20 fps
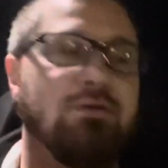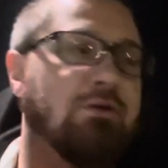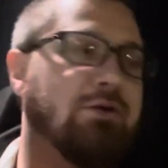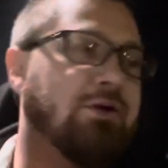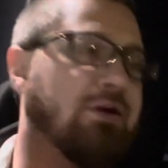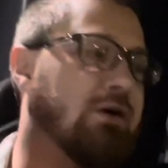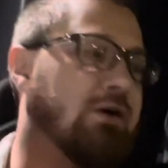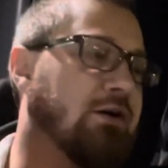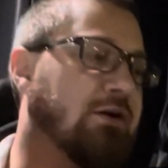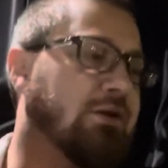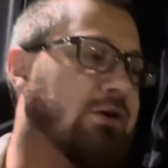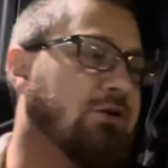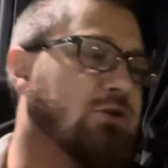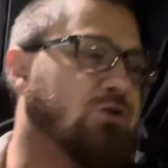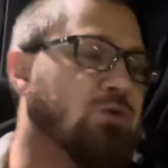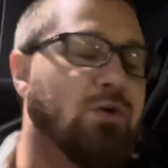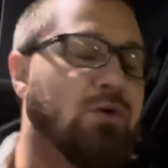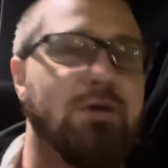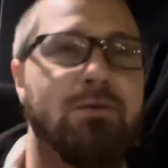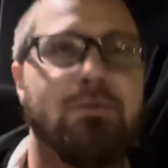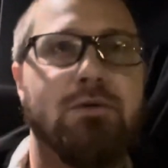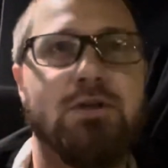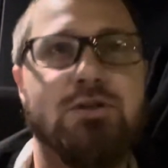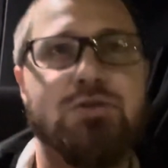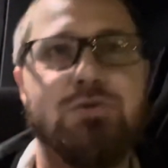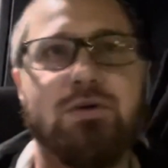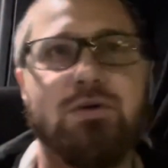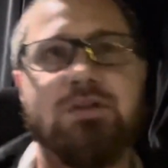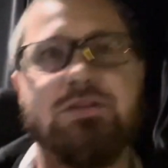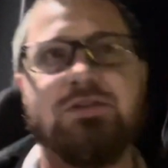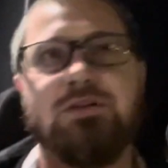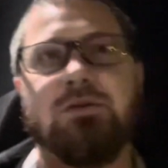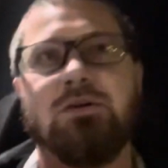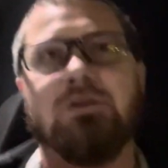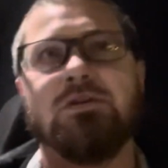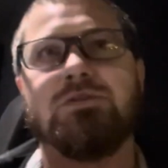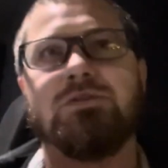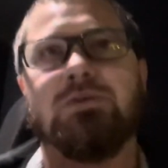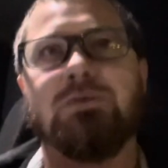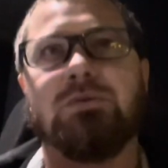You're young, you're 21, 22
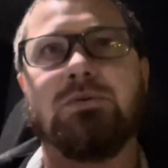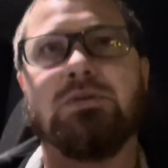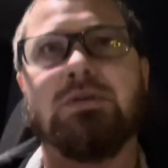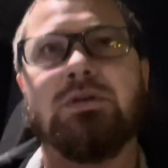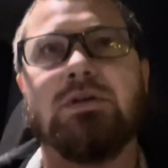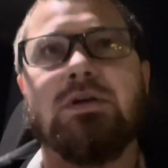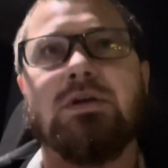years old